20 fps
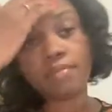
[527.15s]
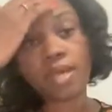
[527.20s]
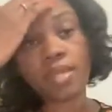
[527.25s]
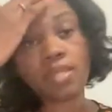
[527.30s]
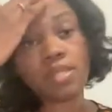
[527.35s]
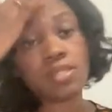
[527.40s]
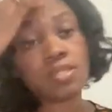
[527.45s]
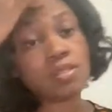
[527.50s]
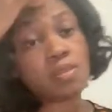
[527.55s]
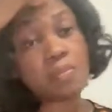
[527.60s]
I
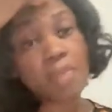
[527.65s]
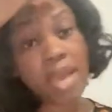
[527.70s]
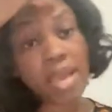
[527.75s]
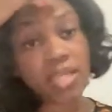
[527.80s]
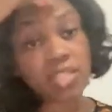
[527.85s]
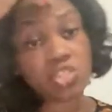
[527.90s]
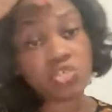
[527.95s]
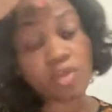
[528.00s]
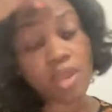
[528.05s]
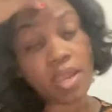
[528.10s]
need to
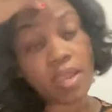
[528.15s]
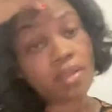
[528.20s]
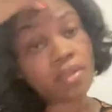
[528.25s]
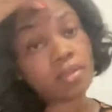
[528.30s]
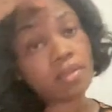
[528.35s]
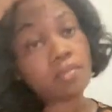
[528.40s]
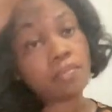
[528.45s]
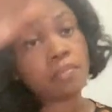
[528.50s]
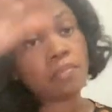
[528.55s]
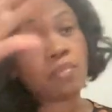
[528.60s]
backtrack.
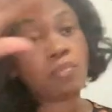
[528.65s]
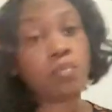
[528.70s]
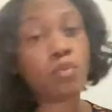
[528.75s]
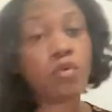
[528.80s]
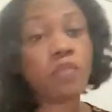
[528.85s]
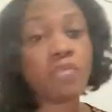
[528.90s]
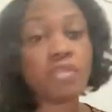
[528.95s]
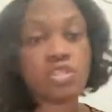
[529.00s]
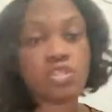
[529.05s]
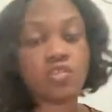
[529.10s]

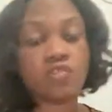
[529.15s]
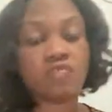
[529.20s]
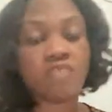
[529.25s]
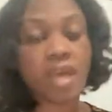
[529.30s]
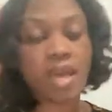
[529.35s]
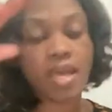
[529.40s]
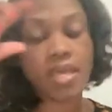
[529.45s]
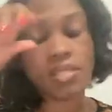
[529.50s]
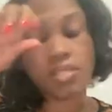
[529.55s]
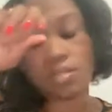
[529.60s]
Moving too
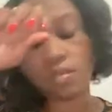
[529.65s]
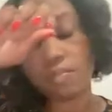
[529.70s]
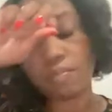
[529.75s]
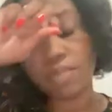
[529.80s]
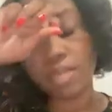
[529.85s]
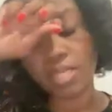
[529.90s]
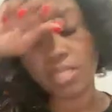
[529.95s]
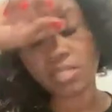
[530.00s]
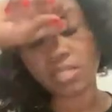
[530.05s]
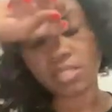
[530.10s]
fast.
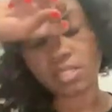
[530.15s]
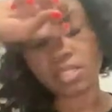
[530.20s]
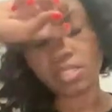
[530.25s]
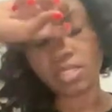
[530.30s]
Business